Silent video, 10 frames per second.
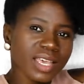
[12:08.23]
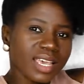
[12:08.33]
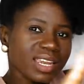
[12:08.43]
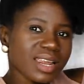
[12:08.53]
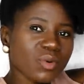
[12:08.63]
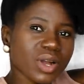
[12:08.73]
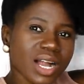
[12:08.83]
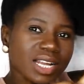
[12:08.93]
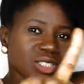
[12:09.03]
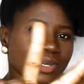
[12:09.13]
and I will
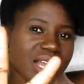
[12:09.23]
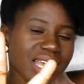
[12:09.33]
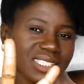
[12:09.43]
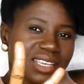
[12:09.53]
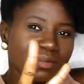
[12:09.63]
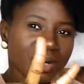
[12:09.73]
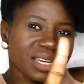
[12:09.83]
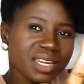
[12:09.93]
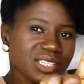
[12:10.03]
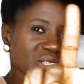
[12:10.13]
catch you guys in my
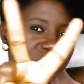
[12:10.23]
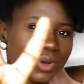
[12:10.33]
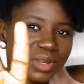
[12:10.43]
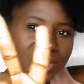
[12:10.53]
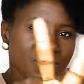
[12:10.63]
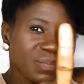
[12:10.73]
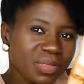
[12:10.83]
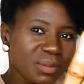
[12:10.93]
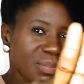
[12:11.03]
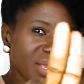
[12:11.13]
next one.
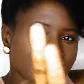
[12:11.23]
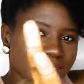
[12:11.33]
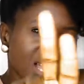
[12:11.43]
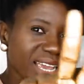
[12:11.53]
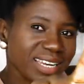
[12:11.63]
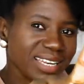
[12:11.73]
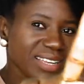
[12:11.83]
Peace sign.